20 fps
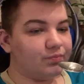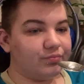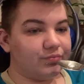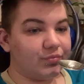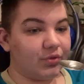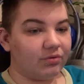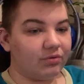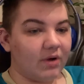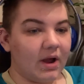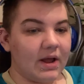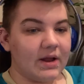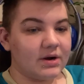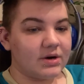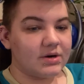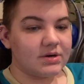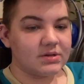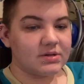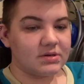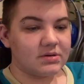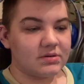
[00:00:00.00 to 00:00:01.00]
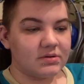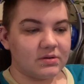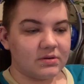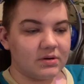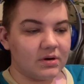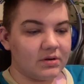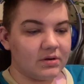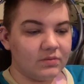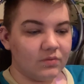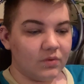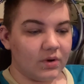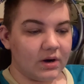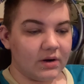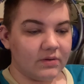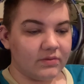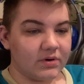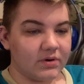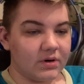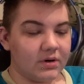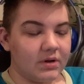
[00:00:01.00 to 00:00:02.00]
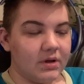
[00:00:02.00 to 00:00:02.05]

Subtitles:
the writers or whatever?